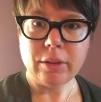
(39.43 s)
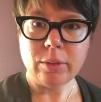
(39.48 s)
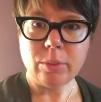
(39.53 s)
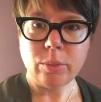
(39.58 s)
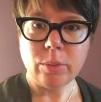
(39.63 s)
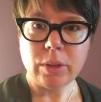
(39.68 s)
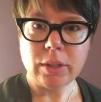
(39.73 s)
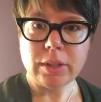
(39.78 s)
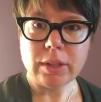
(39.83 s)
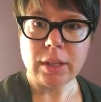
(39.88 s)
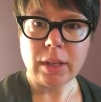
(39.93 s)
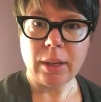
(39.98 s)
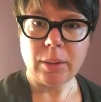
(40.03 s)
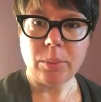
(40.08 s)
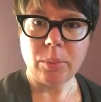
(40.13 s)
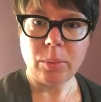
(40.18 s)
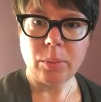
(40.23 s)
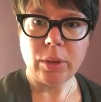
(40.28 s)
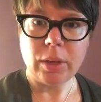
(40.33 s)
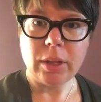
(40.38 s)
and one
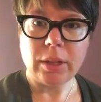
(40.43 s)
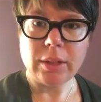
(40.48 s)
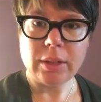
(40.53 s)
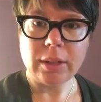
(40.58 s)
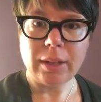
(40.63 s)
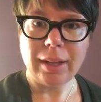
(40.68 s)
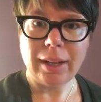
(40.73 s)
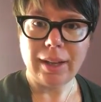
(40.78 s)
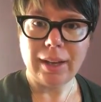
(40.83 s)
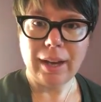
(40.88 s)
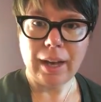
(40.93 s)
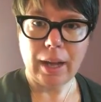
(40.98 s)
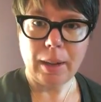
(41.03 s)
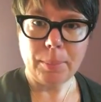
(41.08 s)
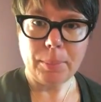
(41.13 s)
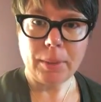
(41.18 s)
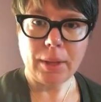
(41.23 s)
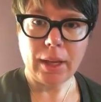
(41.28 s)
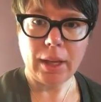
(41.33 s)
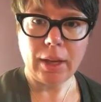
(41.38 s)
type was cut
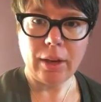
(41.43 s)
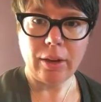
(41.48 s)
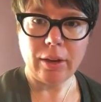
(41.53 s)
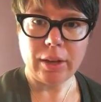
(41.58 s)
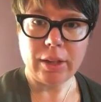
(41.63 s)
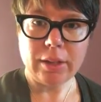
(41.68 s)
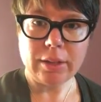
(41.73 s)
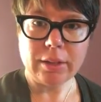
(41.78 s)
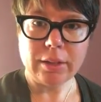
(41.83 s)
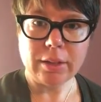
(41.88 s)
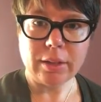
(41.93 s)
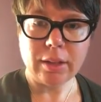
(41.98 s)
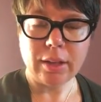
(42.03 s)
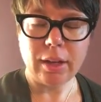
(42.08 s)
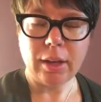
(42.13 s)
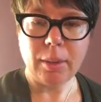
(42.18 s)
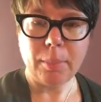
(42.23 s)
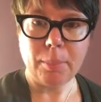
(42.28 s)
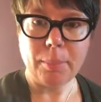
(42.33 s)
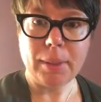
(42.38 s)
up carrots,
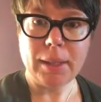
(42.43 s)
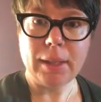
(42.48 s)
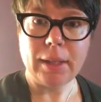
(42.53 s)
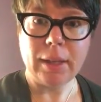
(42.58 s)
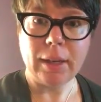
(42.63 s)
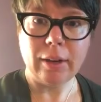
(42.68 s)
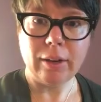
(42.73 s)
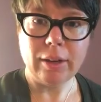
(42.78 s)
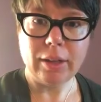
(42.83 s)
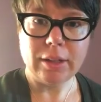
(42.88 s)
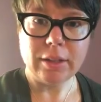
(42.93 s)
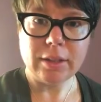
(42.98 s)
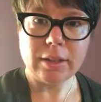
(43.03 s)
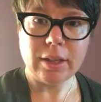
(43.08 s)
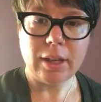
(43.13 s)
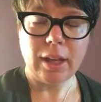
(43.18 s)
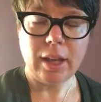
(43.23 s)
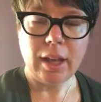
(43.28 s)
cut up big carrots.